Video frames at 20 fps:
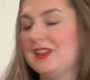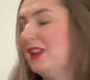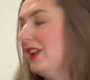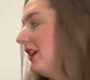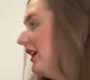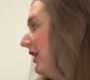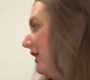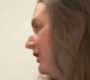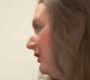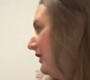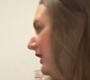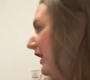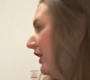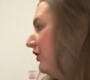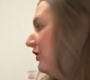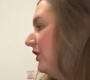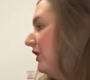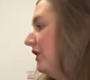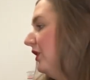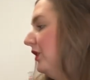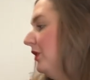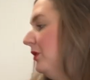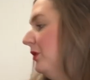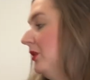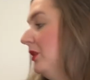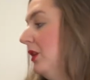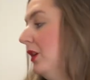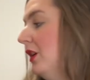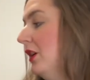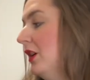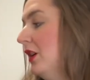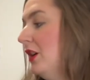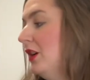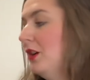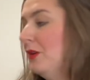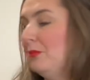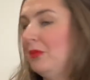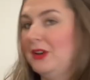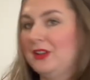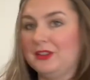Like I was actually going to
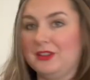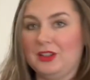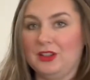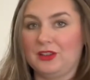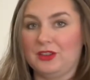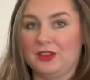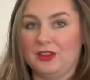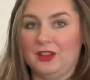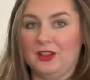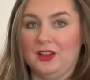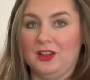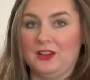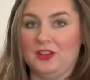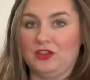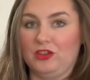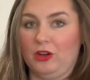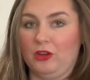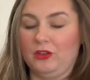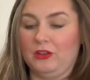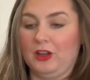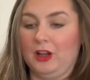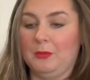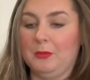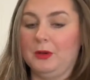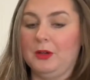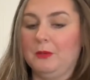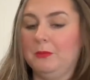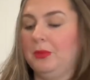bust out the showstopper,